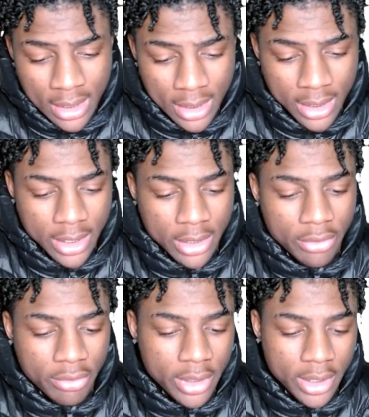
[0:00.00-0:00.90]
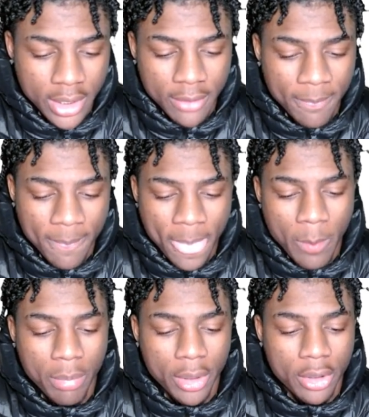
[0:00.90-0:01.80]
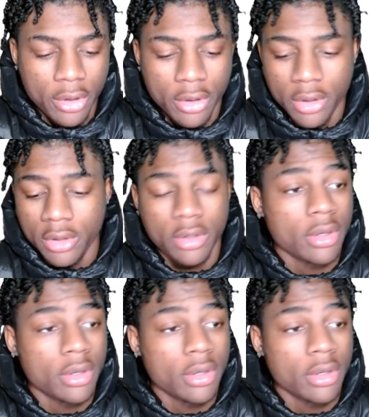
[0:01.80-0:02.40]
larry bird